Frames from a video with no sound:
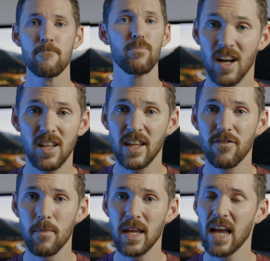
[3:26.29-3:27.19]
Luckily
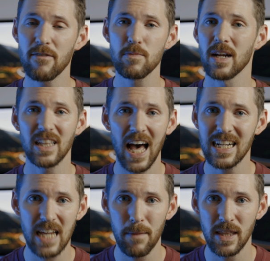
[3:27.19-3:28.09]
for me, I've spent a lot
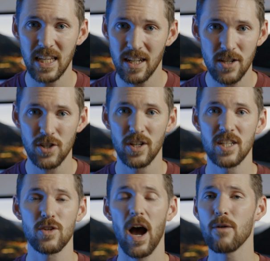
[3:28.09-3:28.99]
of time in the industry,
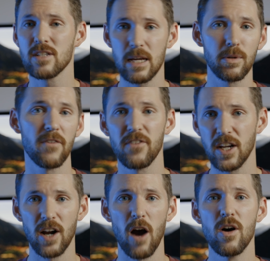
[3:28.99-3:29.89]
so I was able to
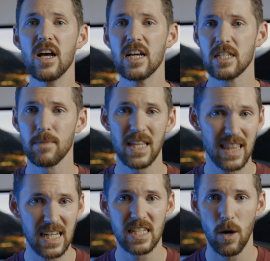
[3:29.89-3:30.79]
figure out some of the
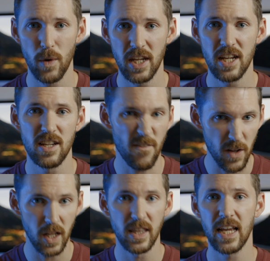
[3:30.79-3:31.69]
things that we needed to
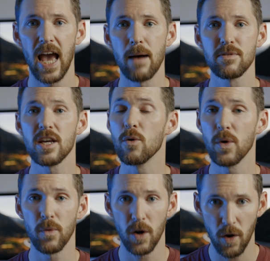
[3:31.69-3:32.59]
fill in the gaps, and
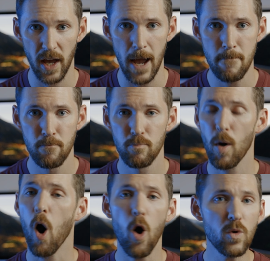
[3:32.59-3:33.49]
we were okay.
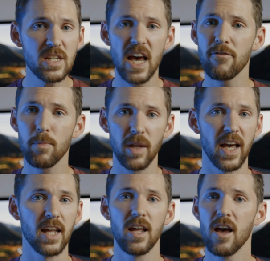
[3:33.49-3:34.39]
But always have a
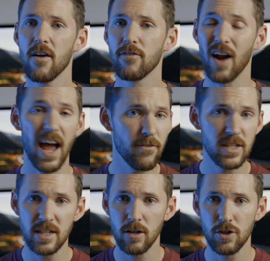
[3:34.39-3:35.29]
plan for every
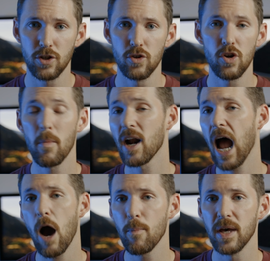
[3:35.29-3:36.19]
single shoot, no matter
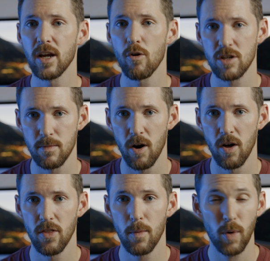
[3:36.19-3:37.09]
how big or
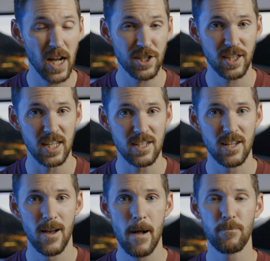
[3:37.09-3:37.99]
small the project
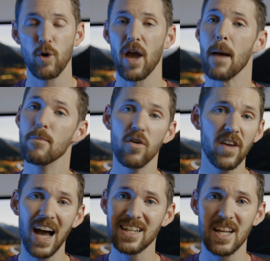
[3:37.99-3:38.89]
is. Okay,
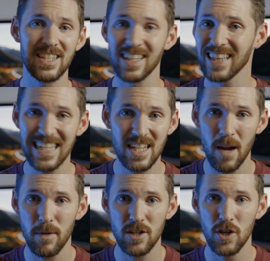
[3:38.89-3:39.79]
moving on to lesson
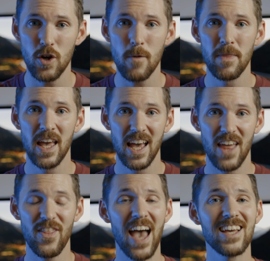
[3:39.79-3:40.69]
number 2,
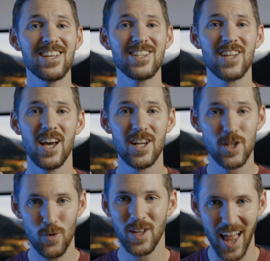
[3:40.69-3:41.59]
and that is
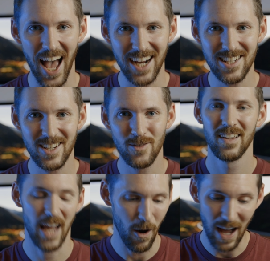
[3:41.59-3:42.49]
to relax.
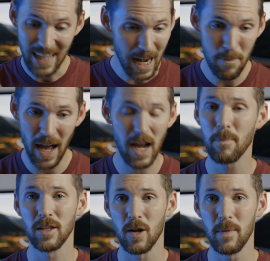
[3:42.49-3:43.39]
Now, I gotta back
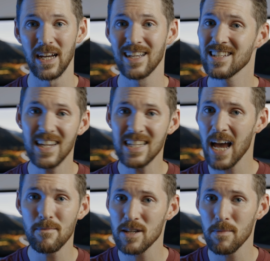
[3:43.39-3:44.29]
up a little bit because
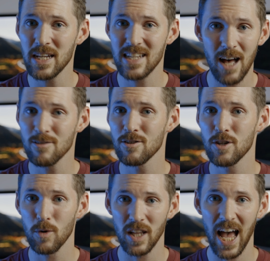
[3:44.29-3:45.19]
anytime somebody tells you
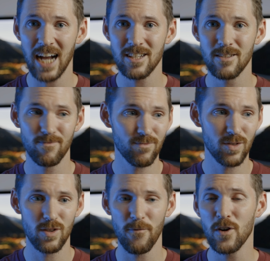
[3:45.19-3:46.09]
to relax,
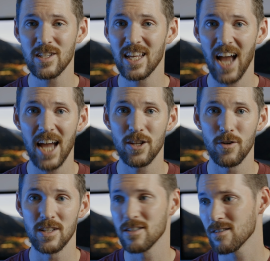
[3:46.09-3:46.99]
the first thing I
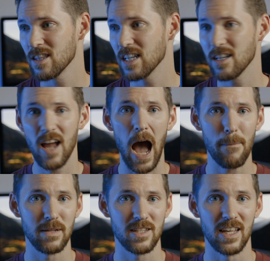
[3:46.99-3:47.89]
do is the
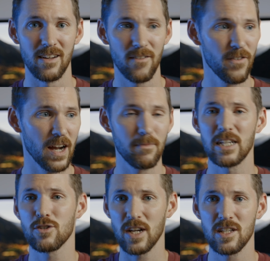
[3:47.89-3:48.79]
opposite. In fact, my
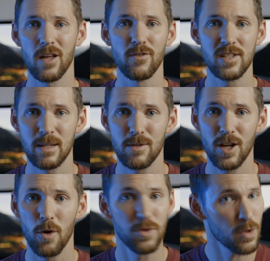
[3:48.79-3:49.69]
stress levels seem to
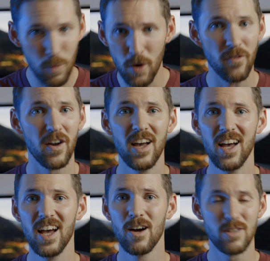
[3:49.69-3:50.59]
go through the roof
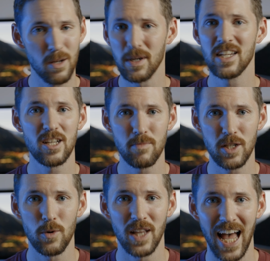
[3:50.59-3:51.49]
when somebody tells me
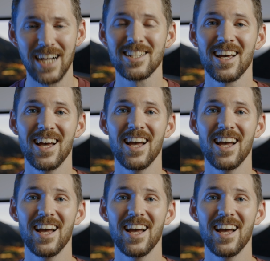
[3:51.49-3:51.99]
to relax.